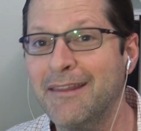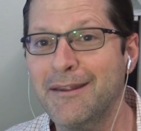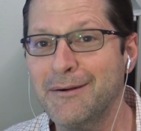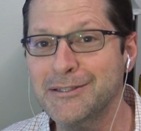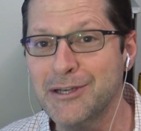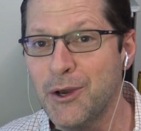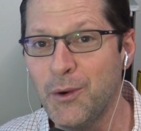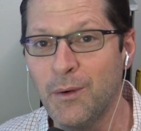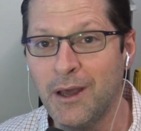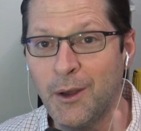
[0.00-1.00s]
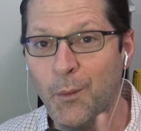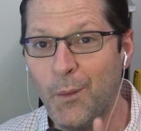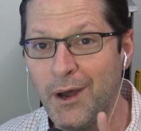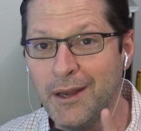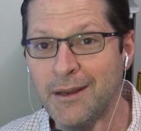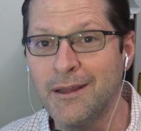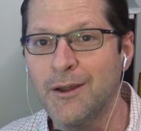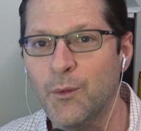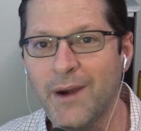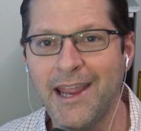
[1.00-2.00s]
There is no one
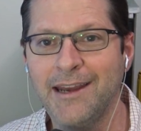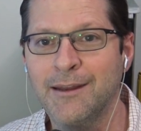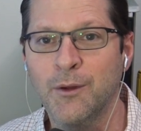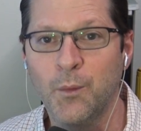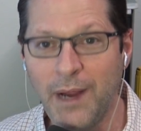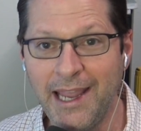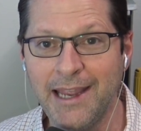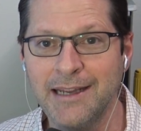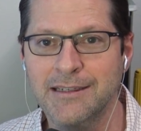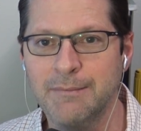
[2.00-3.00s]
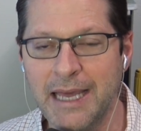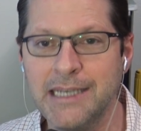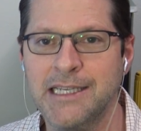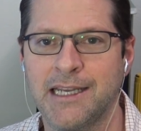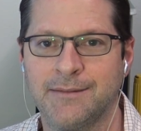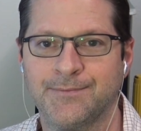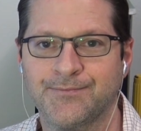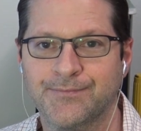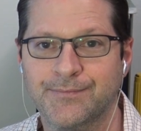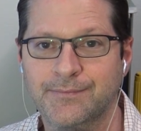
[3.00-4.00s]
right way to meditate.
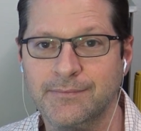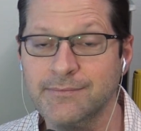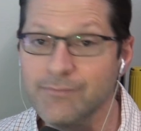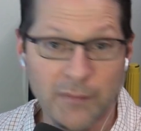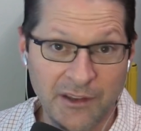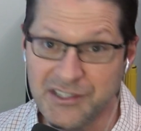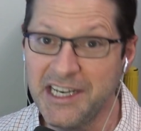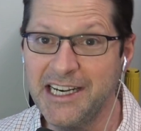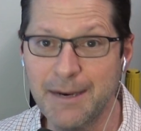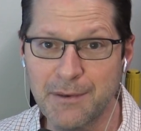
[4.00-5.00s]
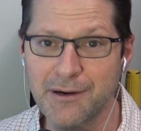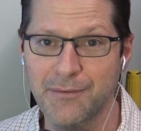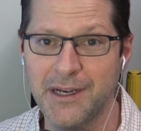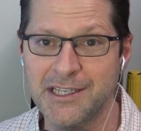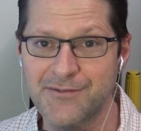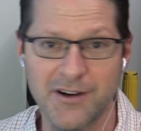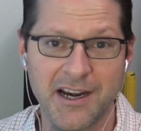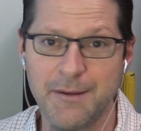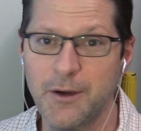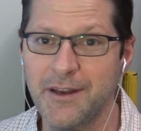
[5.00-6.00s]
There's any number of ways. For
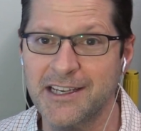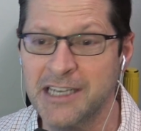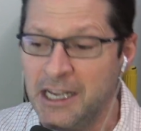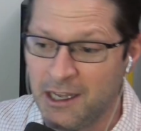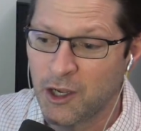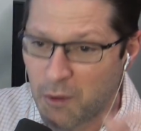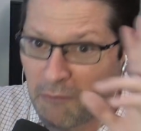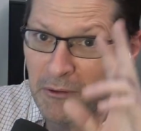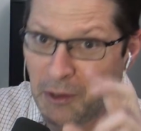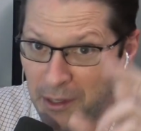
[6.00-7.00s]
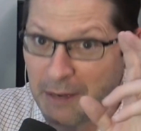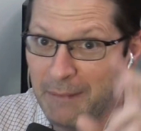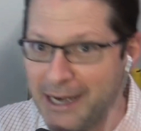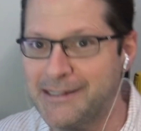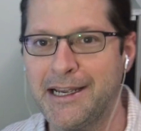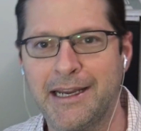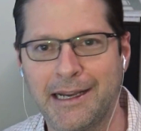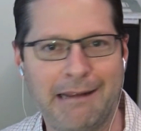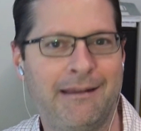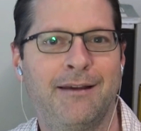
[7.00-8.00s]
anyone that's, quote, good at
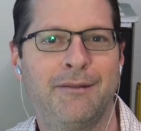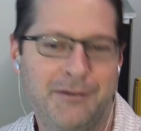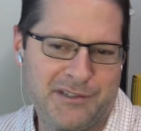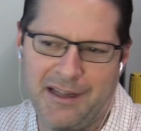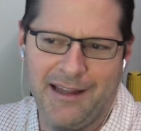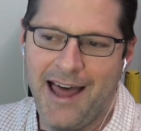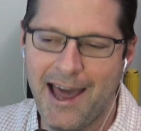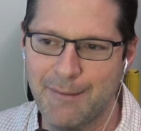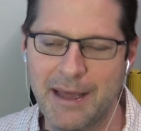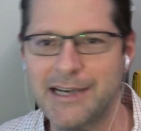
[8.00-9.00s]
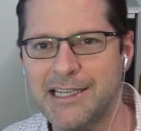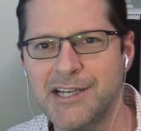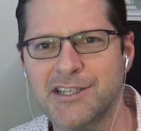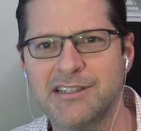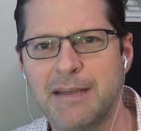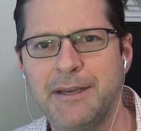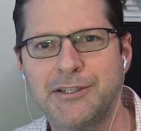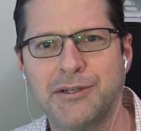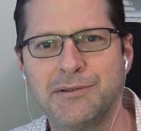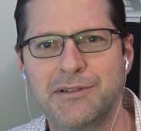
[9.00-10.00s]
meditating, there's a lot of meditations they may
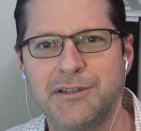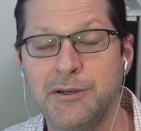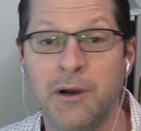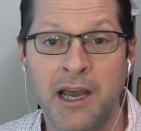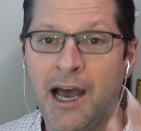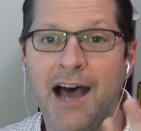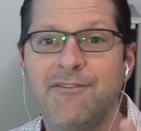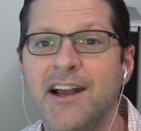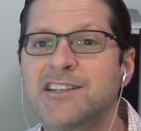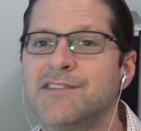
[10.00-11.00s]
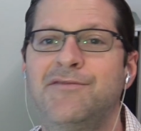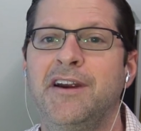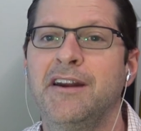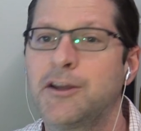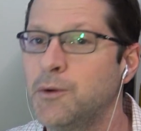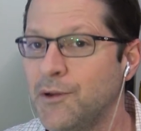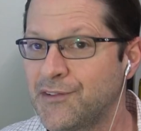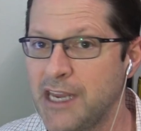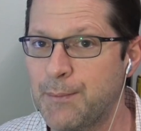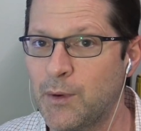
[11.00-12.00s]
choose to do. I've got some very cool
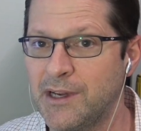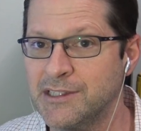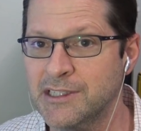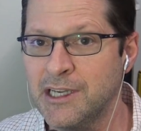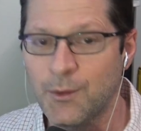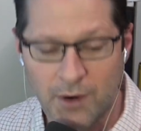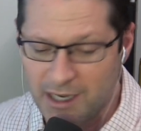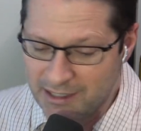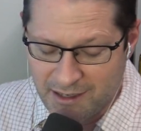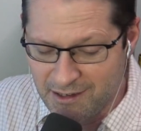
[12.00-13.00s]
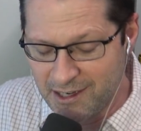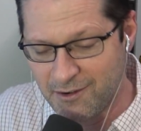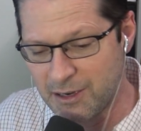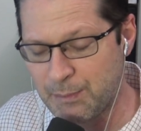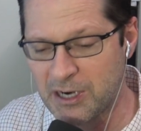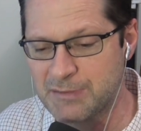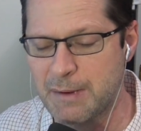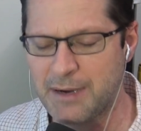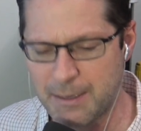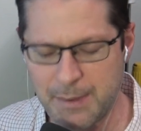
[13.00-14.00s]
deep ones where I'll literally go into parts of my
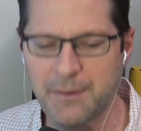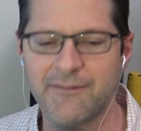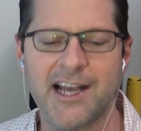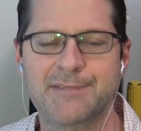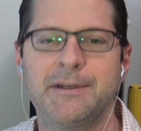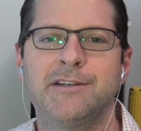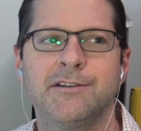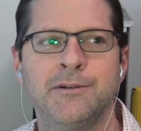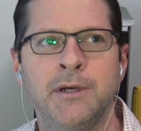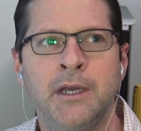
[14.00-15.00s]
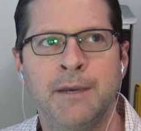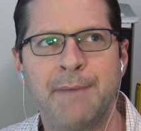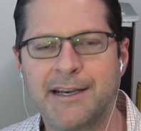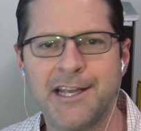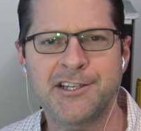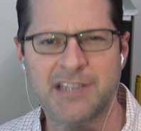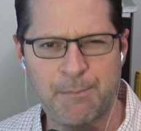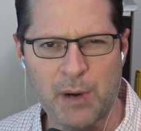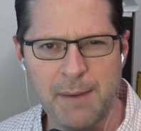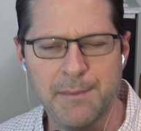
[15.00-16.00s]
body. People have asked me to do meditations. I'm
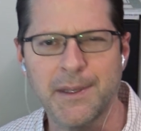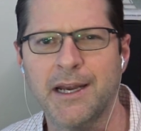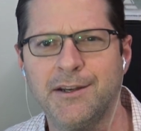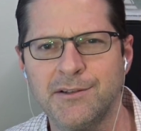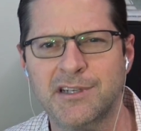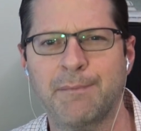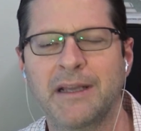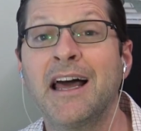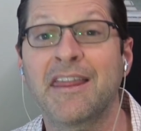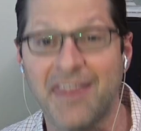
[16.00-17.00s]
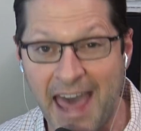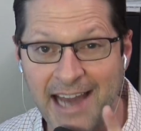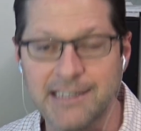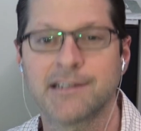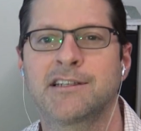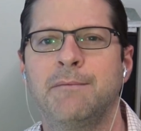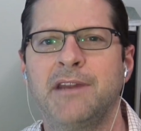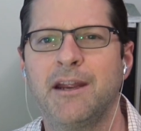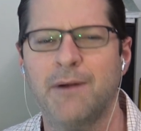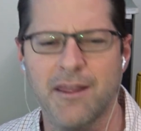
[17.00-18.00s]
probably going to do something like that
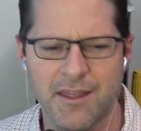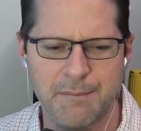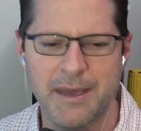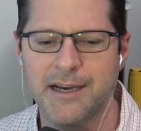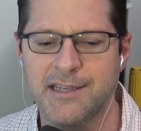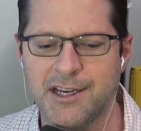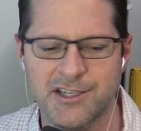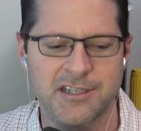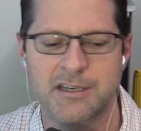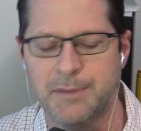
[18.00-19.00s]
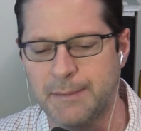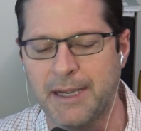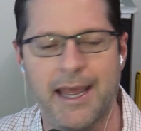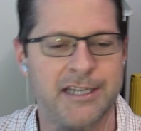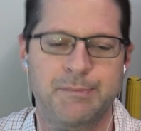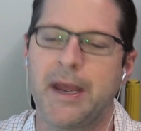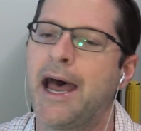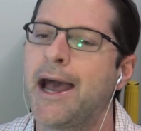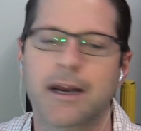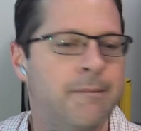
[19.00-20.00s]
someday rather than meditations to bring my ex
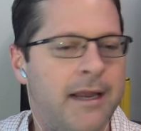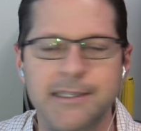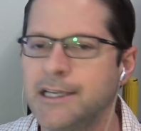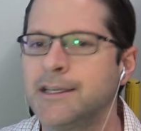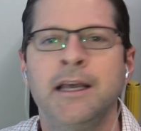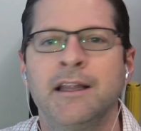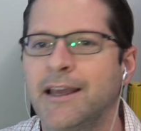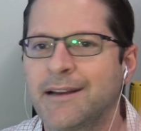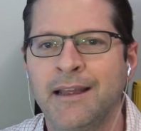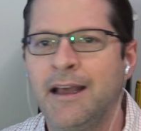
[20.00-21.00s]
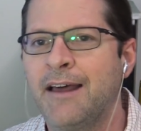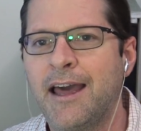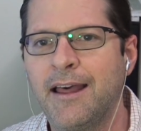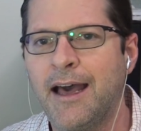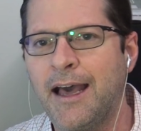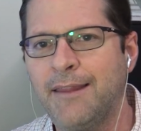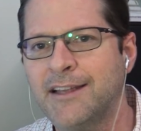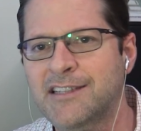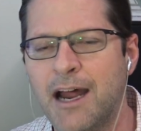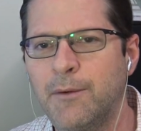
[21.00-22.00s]
back or meditate. Like,
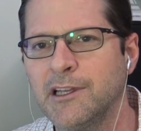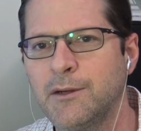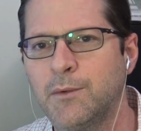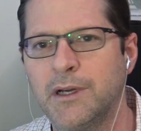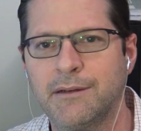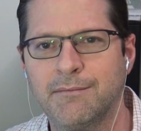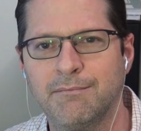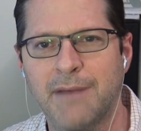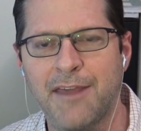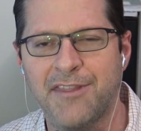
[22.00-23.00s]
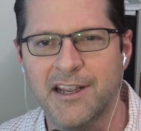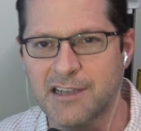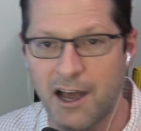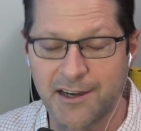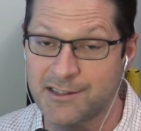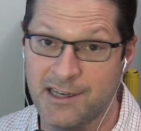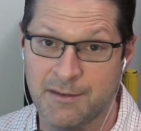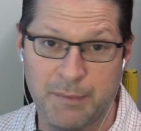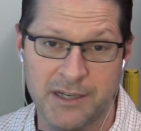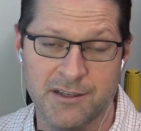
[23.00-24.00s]
that's not really what my thing is. Anya has
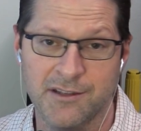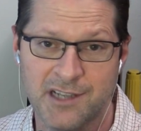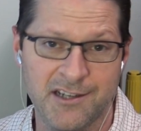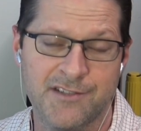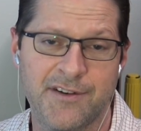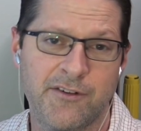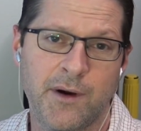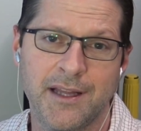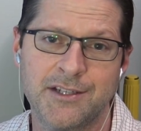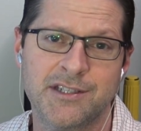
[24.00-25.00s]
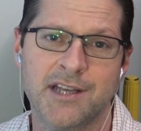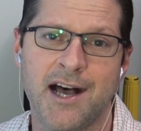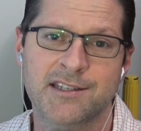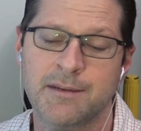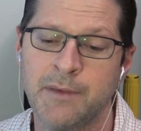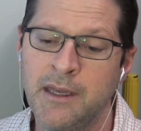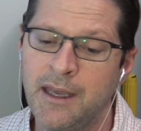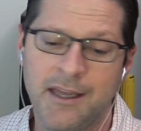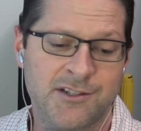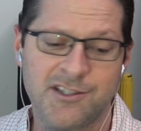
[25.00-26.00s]
a bunch of those. Anya Vivarelli, she's awesome.
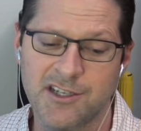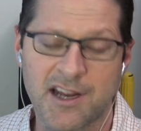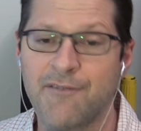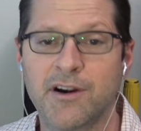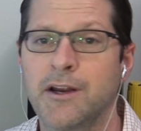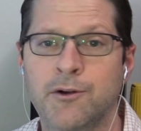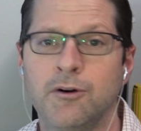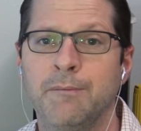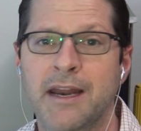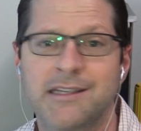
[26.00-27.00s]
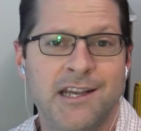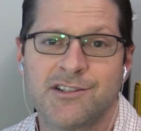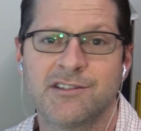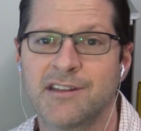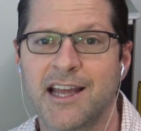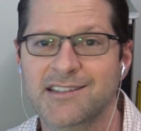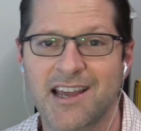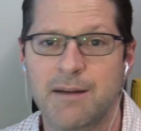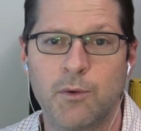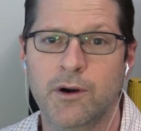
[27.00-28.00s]
And she's just got very cool meditations. And that's
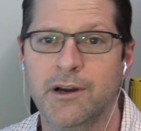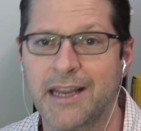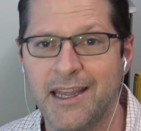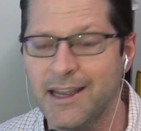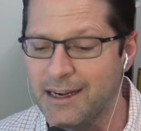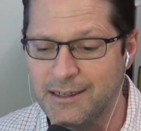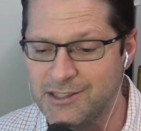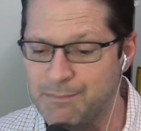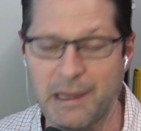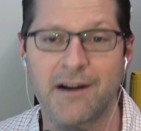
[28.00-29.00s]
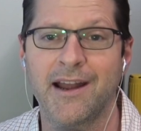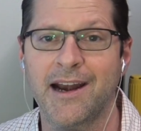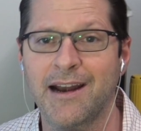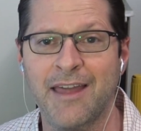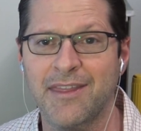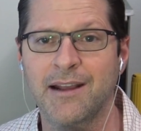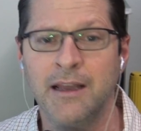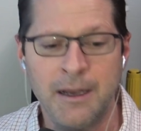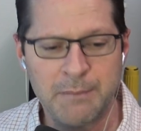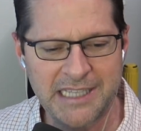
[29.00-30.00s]
kind of more her gig. And she's better at it, I think.
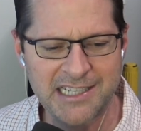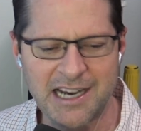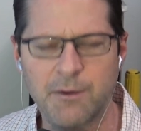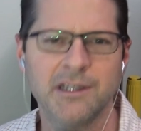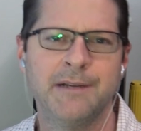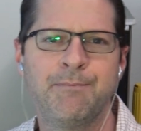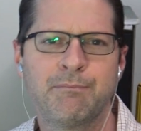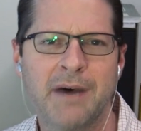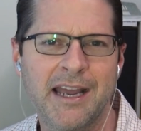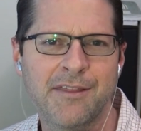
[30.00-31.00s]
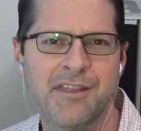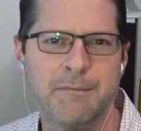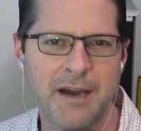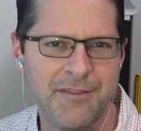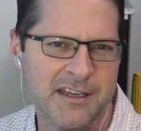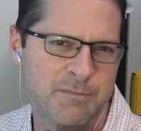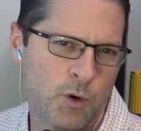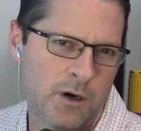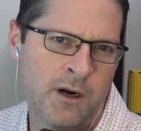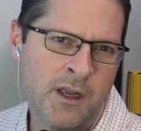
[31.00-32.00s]
But that's not really my thing. My thing's
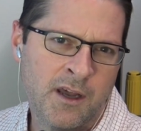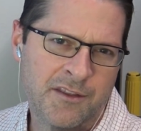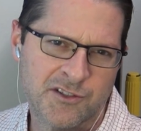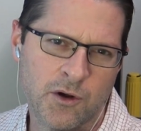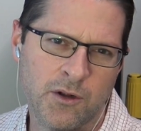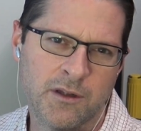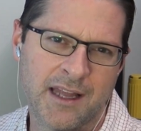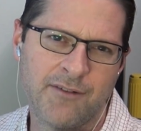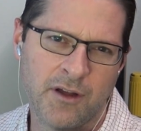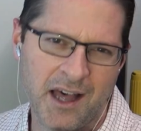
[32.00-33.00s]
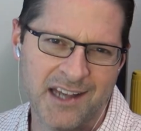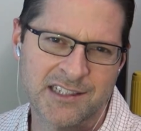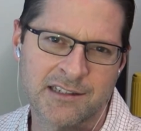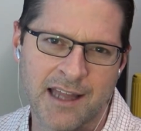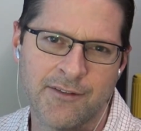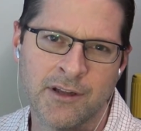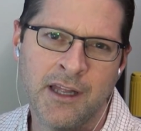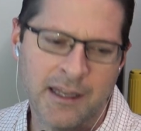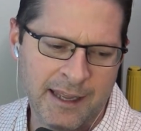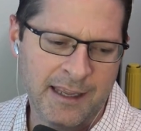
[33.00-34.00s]
more the soul level, us level.
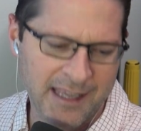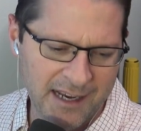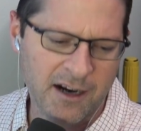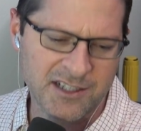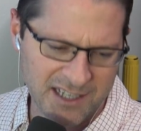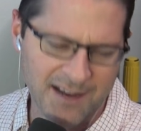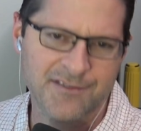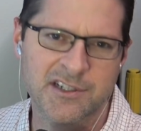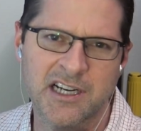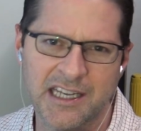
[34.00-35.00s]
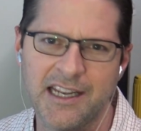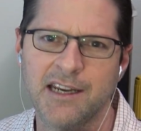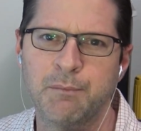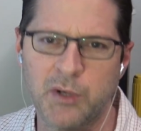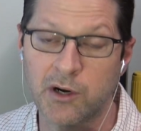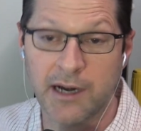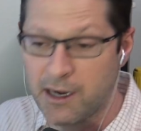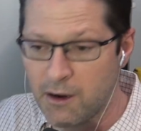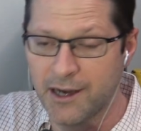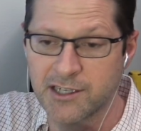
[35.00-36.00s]
Like getting ourselves clean and pure. And I
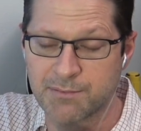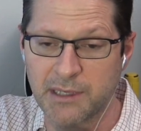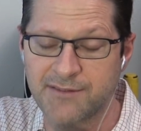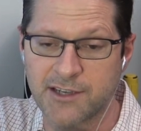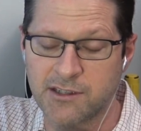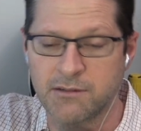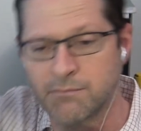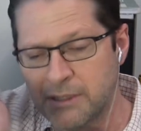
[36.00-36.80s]
know Anya believes that too.